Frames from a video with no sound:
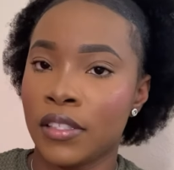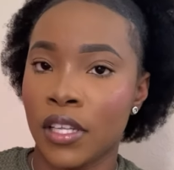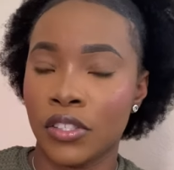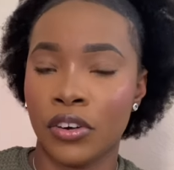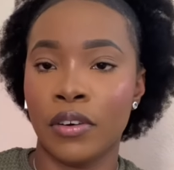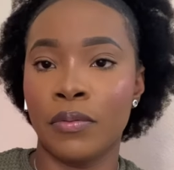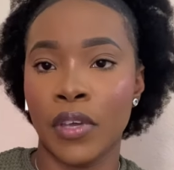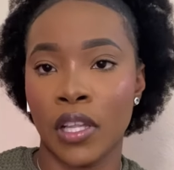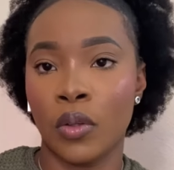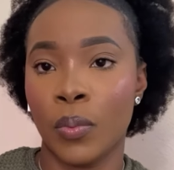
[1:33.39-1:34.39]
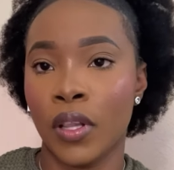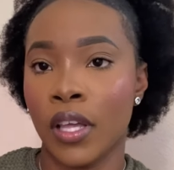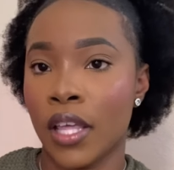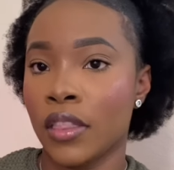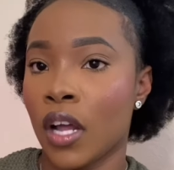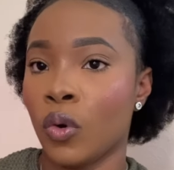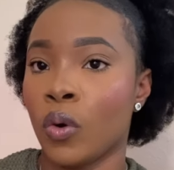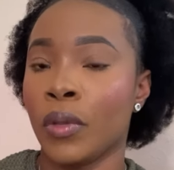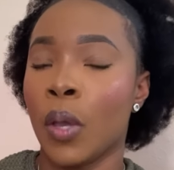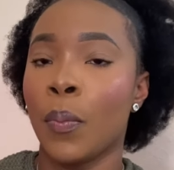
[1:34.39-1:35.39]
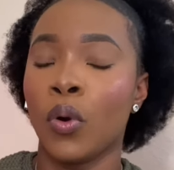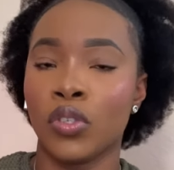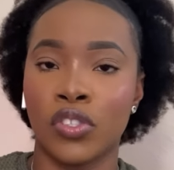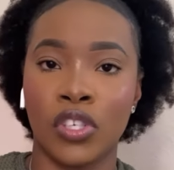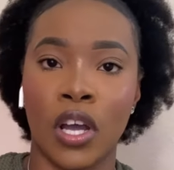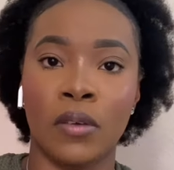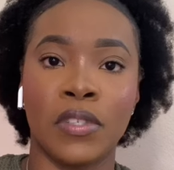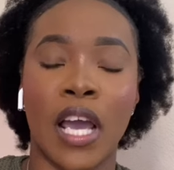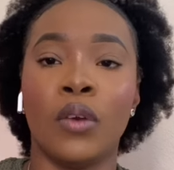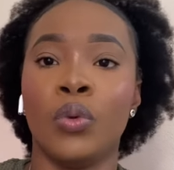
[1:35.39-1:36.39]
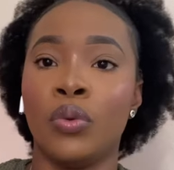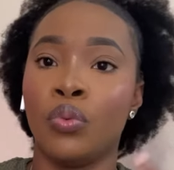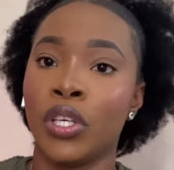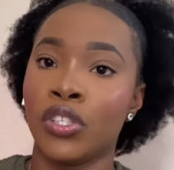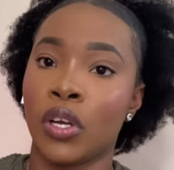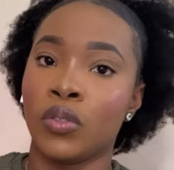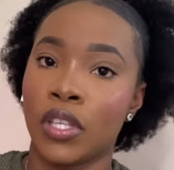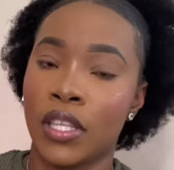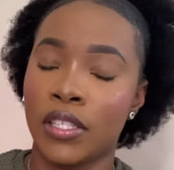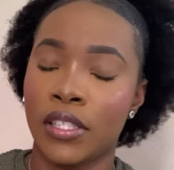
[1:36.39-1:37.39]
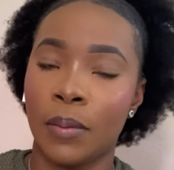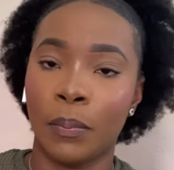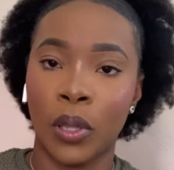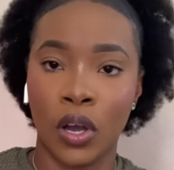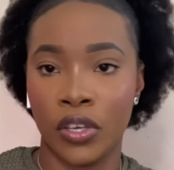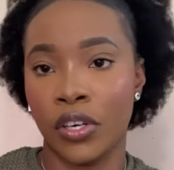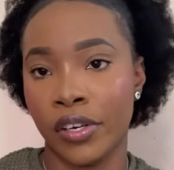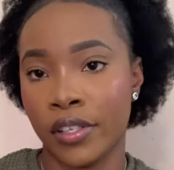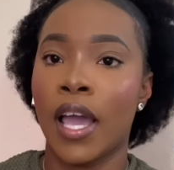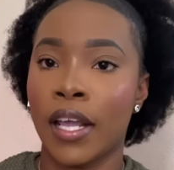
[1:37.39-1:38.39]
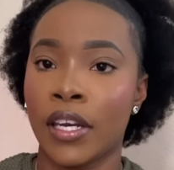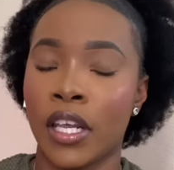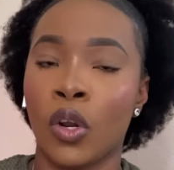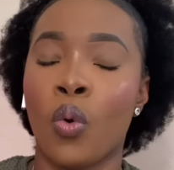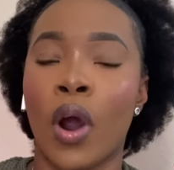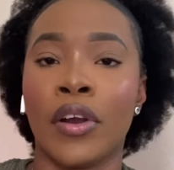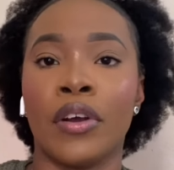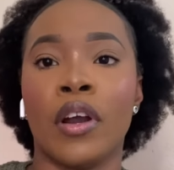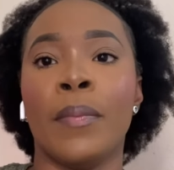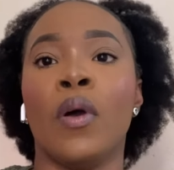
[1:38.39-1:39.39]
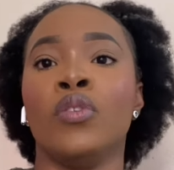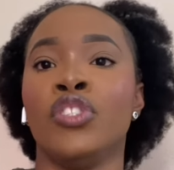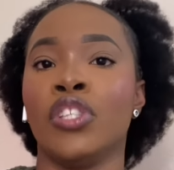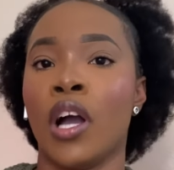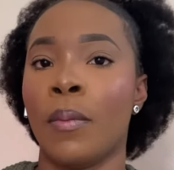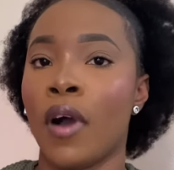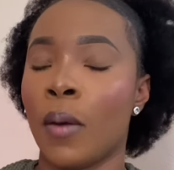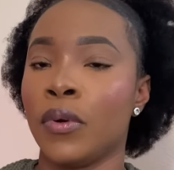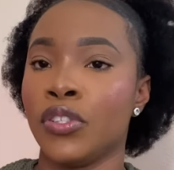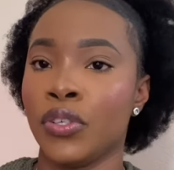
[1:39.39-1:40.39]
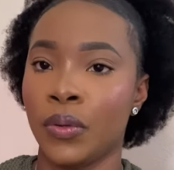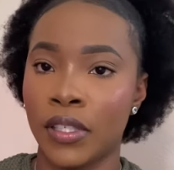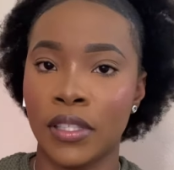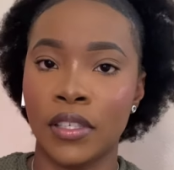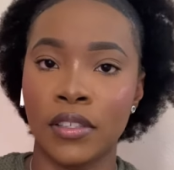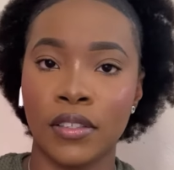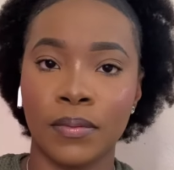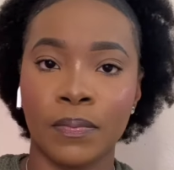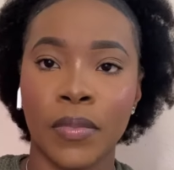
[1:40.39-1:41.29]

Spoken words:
that are available and that normally post jobs, and we reach out to these employers and inquire about job opportunities.